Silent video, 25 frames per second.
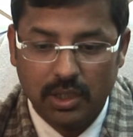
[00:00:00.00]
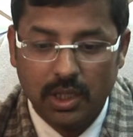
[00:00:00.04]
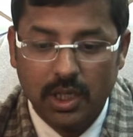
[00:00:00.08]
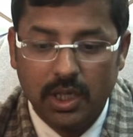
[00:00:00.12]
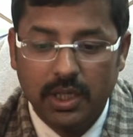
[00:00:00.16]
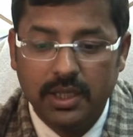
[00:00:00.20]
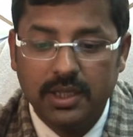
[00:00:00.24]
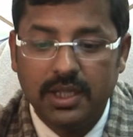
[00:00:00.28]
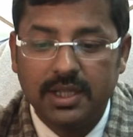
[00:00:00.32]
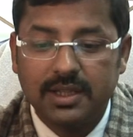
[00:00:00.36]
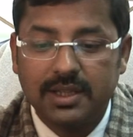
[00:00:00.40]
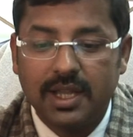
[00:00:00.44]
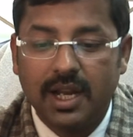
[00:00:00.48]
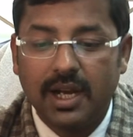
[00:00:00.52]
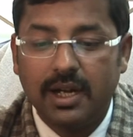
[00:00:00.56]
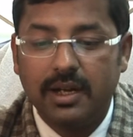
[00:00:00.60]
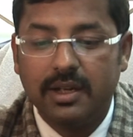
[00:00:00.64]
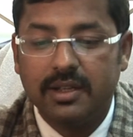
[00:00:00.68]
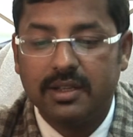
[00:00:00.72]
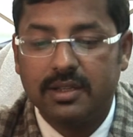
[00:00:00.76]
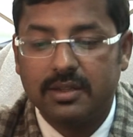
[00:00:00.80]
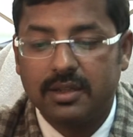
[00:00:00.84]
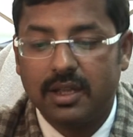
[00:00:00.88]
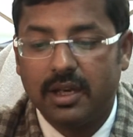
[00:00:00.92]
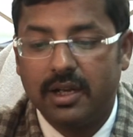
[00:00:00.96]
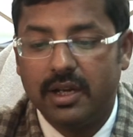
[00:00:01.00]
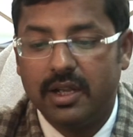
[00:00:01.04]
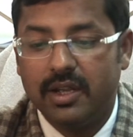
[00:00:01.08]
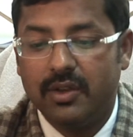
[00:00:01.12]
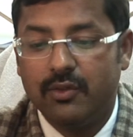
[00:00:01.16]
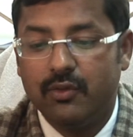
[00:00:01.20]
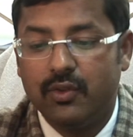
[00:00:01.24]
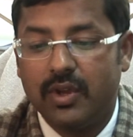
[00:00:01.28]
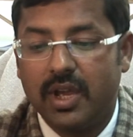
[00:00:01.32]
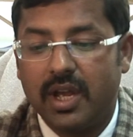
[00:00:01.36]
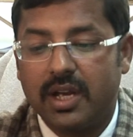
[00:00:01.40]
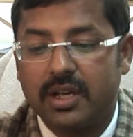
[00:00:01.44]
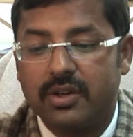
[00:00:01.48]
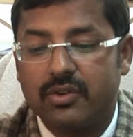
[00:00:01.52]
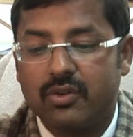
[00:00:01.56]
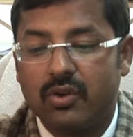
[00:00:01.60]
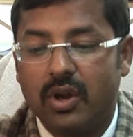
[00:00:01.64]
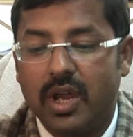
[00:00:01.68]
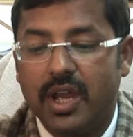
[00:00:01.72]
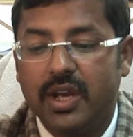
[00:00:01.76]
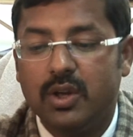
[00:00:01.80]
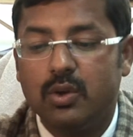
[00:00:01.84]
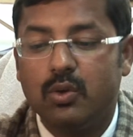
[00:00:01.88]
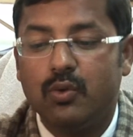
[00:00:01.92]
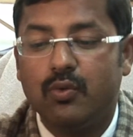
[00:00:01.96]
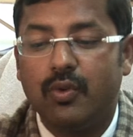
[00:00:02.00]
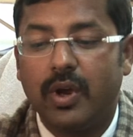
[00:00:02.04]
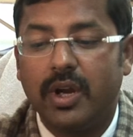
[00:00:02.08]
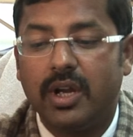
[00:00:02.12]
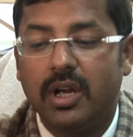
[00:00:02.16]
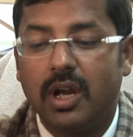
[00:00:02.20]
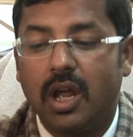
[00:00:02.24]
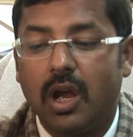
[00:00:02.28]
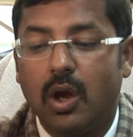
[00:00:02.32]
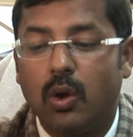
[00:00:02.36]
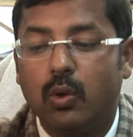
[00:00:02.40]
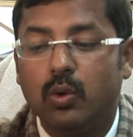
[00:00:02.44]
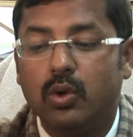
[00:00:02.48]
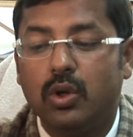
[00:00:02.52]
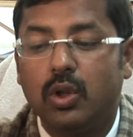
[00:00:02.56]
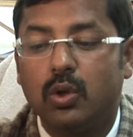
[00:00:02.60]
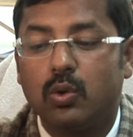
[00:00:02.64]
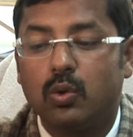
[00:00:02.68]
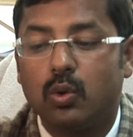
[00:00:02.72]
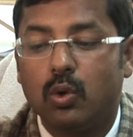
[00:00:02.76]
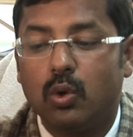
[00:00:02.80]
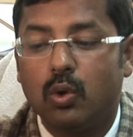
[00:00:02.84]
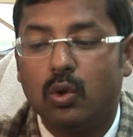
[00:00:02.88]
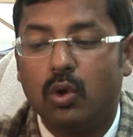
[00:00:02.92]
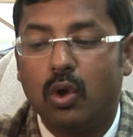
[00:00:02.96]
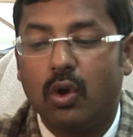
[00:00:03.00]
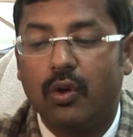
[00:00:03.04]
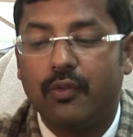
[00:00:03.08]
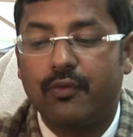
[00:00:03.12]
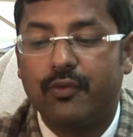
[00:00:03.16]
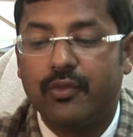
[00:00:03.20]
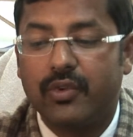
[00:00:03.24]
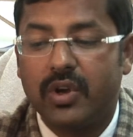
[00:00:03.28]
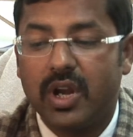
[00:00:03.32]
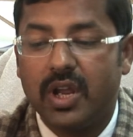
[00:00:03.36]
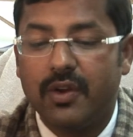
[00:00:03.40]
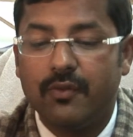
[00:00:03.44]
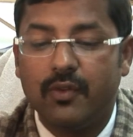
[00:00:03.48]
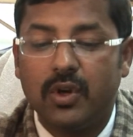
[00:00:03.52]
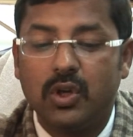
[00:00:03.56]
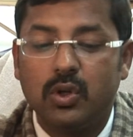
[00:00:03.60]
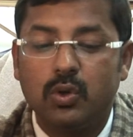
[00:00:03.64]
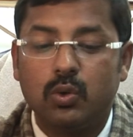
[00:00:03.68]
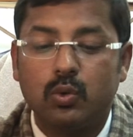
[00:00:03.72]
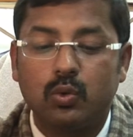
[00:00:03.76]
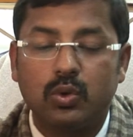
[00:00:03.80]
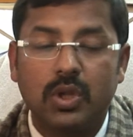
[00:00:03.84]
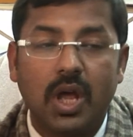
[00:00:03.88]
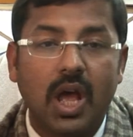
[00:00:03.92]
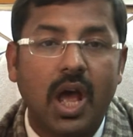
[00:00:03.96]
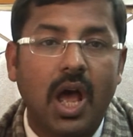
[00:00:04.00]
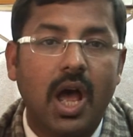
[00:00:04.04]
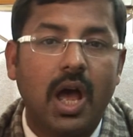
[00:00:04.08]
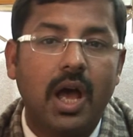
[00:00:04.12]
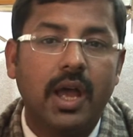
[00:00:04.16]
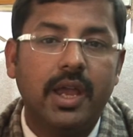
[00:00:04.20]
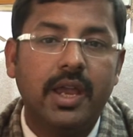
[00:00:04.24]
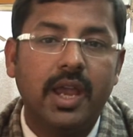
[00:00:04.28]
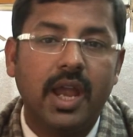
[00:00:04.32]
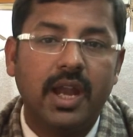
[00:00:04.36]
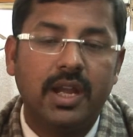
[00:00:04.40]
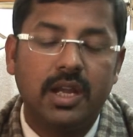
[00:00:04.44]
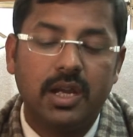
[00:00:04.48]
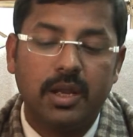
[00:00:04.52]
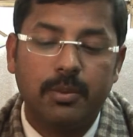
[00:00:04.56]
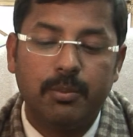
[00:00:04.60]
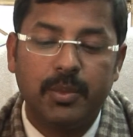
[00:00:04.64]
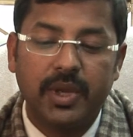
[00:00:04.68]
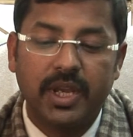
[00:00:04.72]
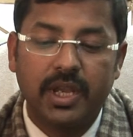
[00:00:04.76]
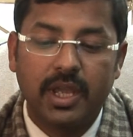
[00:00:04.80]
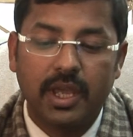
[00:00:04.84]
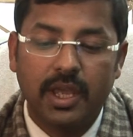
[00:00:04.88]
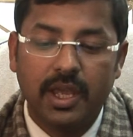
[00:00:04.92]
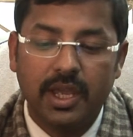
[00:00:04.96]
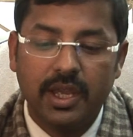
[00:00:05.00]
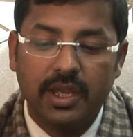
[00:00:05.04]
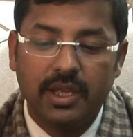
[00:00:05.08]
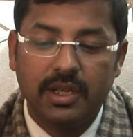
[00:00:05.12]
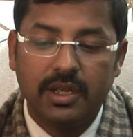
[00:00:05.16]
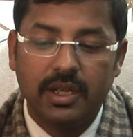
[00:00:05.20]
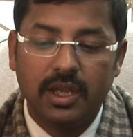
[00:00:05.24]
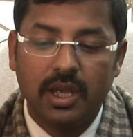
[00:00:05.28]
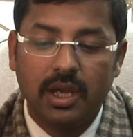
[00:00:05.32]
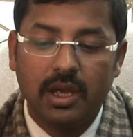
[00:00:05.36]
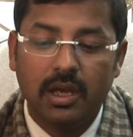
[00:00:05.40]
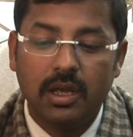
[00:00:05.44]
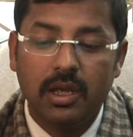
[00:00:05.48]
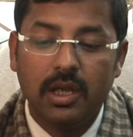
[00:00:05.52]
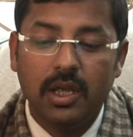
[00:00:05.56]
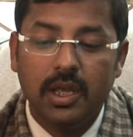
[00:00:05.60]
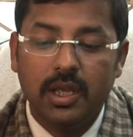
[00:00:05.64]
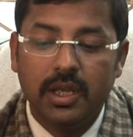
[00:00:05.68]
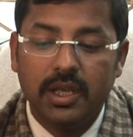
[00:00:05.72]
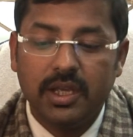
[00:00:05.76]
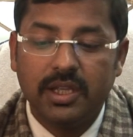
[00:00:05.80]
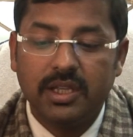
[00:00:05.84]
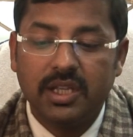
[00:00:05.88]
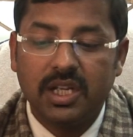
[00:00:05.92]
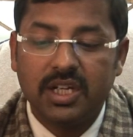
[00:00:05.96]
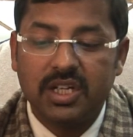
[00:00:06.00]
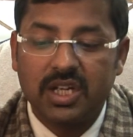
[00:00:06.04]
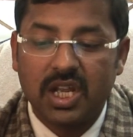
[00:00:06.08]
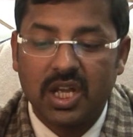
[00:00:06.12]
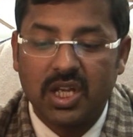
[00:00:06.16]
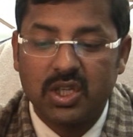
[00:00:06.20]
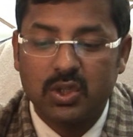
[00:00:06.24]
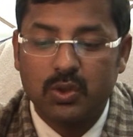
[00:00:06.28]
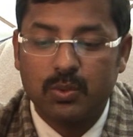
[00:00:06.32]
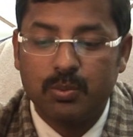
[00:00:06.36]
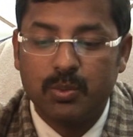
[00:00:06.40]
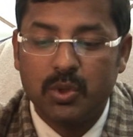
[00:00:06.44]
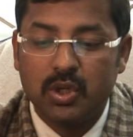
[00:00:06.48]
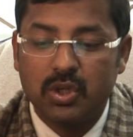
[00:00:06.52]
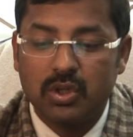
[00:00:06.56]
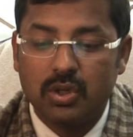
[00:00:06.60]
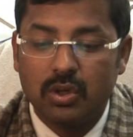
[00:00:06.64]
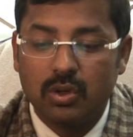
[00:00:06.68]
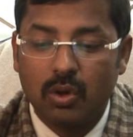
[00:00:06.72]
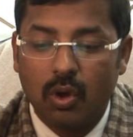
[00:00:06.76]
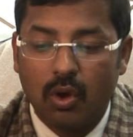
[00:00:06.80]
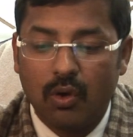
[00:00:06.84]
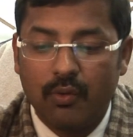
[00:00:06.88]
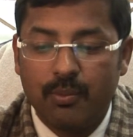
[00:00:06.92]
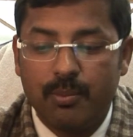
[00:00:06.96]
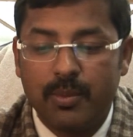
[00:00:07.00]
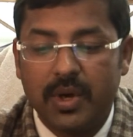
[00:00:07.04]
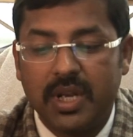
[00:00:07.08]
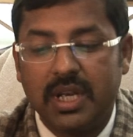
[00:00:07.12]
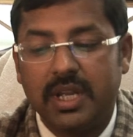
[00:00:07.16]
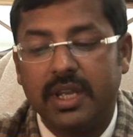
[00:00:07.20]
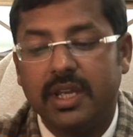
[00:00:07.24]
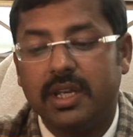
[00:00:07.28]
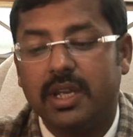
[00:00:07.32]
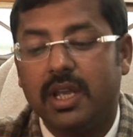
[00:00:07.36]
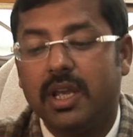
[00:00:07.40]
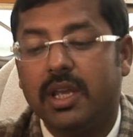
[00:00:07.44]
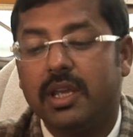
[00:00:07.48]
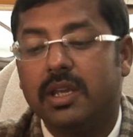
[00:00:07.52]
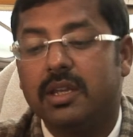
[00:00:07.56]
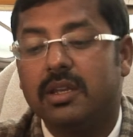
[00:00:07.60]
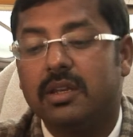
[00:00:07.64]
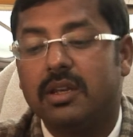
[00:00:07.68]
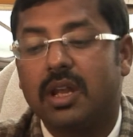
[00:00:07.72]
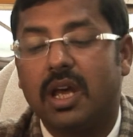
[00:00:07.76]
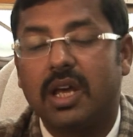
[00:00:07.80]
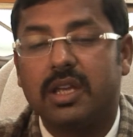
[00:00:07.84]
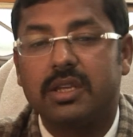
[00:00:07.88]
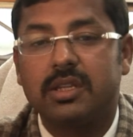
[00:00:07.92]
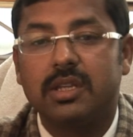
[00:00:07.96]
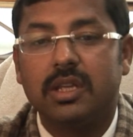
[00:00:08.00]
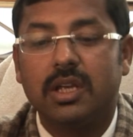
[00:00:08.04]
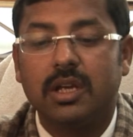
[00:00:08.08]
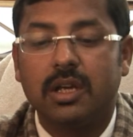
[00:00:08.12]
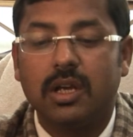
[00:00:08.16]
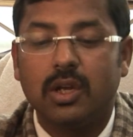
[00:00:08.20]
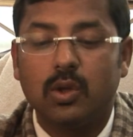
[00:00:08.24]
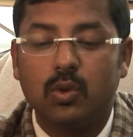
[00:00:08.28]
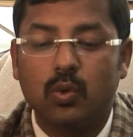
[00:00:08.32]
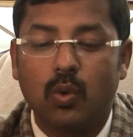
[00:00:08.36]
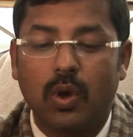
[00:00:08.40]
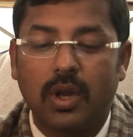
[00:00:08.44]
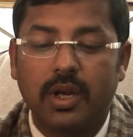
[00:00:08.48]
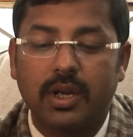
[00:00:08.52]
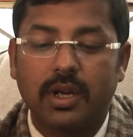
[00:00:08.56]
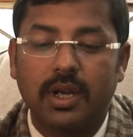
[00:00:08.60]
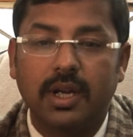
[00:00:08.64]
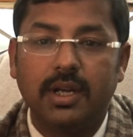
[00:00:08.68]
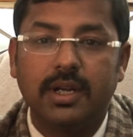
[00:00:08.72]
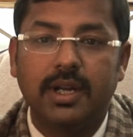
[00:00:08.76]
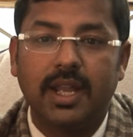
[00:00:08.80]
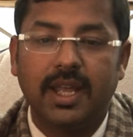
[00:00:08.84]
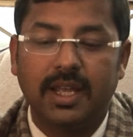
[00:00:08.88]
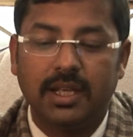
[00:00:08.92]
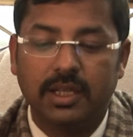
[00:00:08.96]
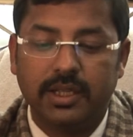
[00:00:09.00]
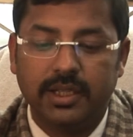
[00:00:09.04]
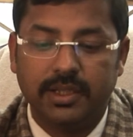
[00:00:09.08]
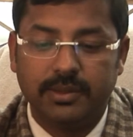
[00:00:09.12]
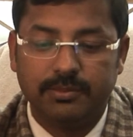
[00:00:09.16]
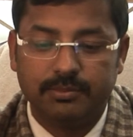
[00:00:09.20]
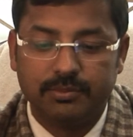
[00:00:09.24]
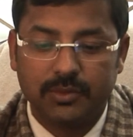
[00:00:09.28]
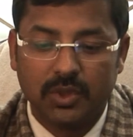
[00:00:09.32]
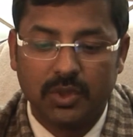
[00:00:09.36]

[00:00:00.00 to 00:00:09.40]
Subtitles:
In the third study, we are trying to find out the role of travel to the high endemic area in the transmission of malaria in Rajnagar, Dwarka, Delhi.